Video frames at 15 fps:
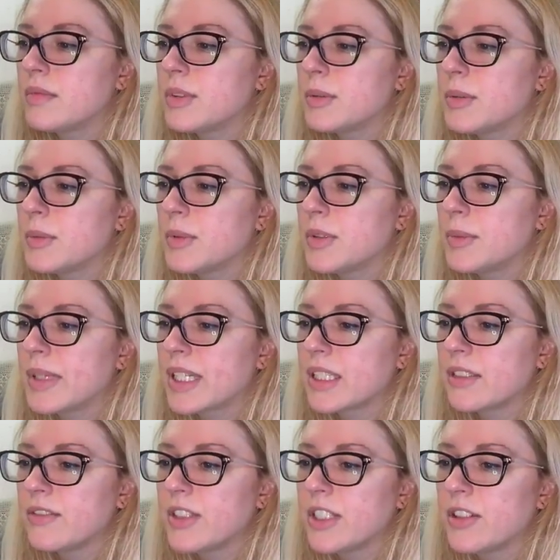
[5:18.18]
let me pull back
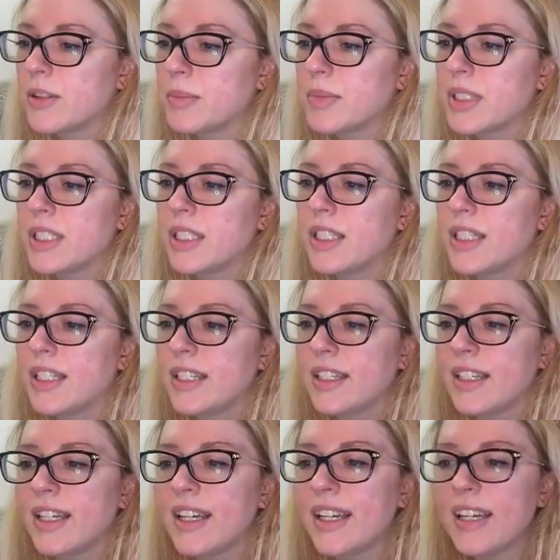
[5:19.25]
the video up.
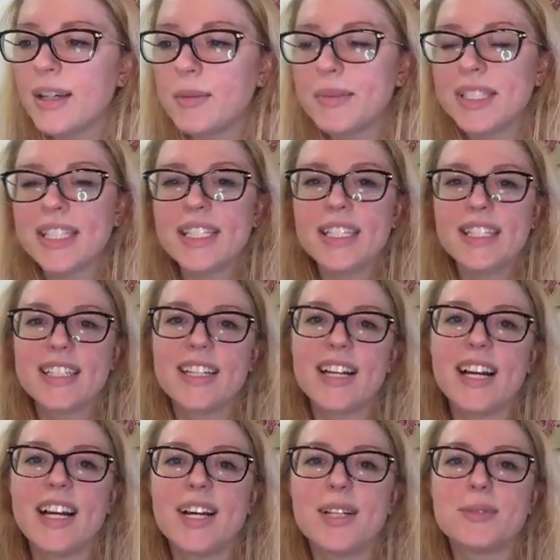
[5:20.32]
Hey,
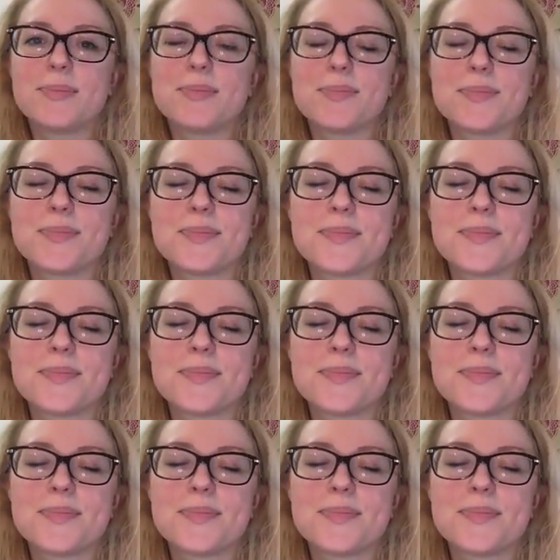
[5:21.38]
Emily.